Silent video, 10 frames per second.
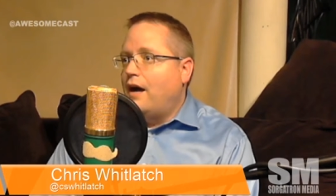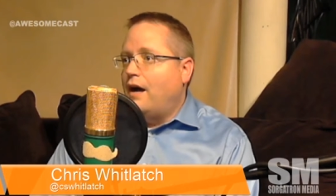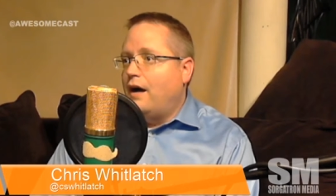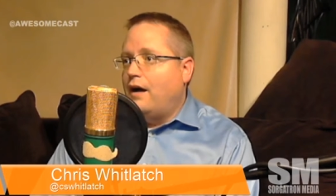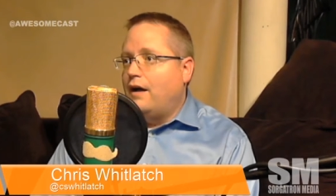
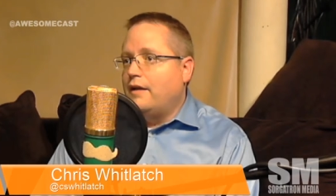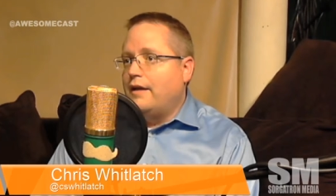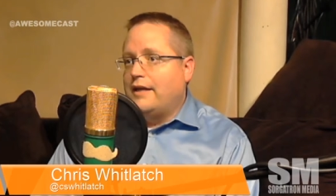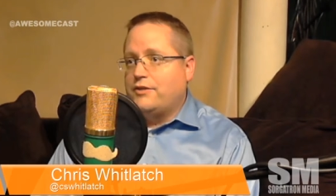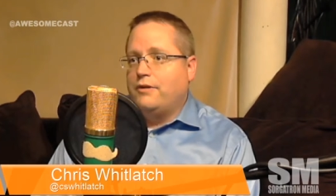
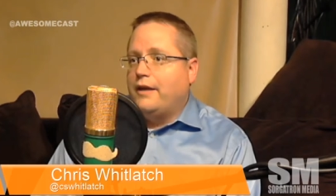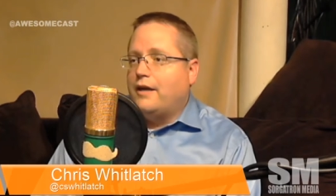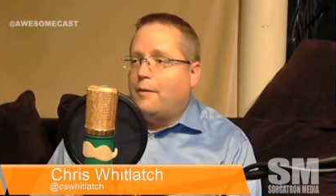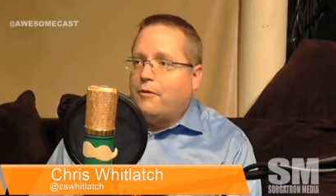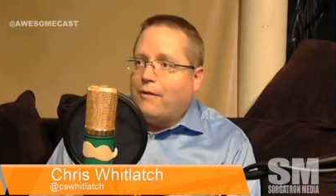has really
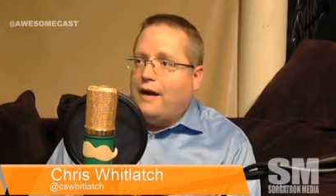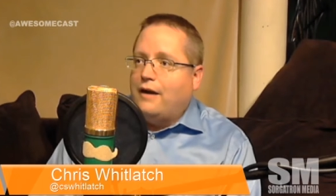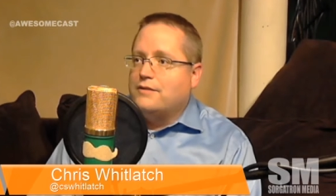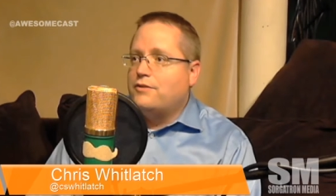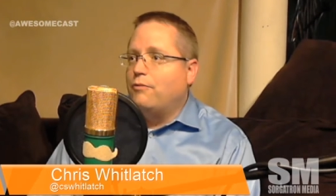come
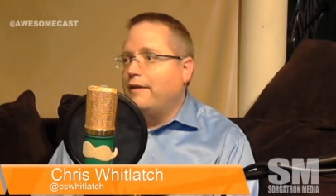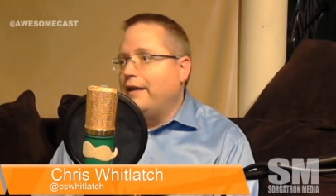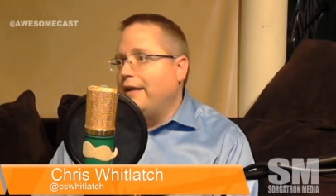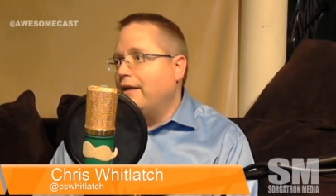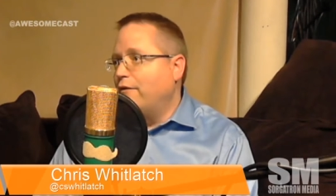around to where
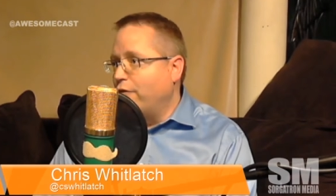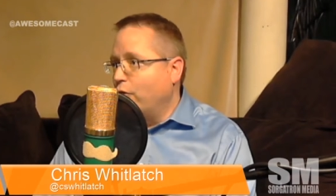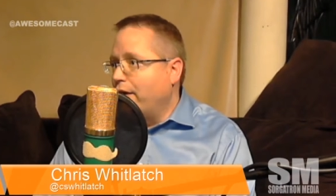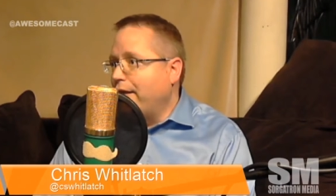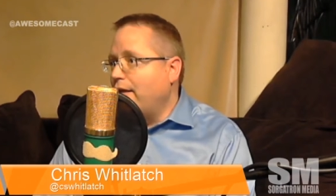they can
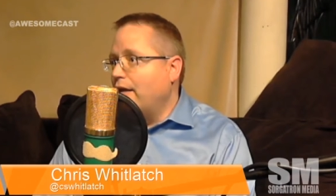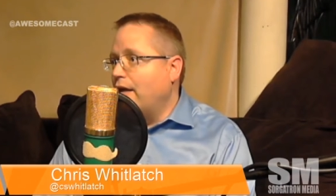afford it,